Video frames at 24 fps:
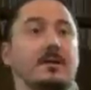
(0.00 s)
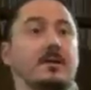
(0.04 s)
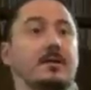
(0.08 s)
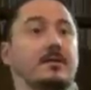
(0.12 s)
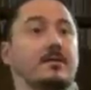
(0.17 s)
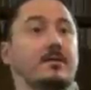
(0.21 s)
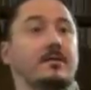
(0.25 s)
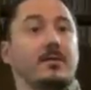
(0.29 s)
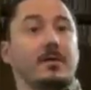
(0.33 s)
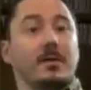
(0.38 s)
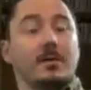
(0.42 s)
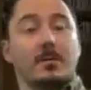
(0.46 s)

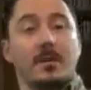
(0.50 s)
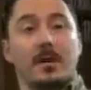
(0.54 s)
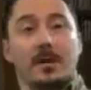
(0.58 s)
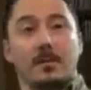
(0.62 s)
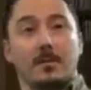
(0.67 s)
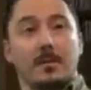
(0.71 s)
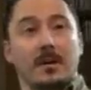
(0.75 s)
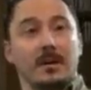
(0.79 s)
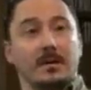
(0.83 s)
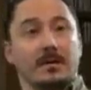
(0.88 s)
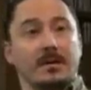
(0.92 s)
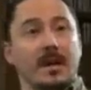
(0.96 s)
for a
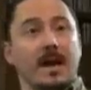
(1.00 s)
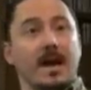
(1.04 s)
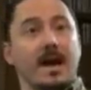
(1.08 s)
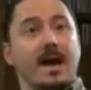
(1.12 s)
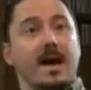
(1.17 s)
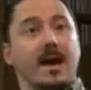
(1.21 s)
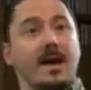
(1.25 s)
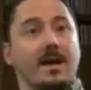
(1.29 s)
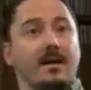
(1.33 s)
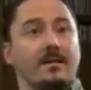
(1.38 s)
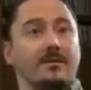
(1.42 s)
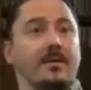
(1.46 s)
paramedic to
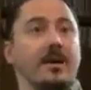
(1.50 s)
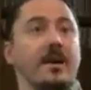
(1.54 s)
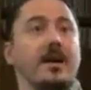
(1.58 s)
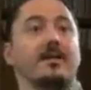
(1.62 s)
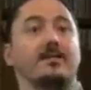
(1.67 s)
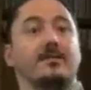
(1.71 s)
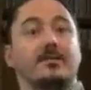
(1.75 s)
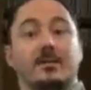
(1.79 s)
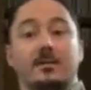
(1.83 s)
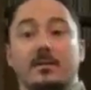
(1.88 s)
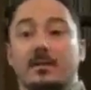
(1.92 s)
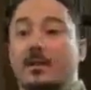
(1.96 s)

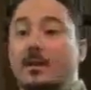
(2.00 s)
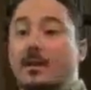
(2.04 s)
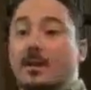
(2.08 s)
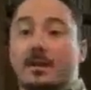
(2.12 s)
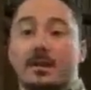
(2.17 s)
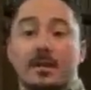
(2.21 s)
have to,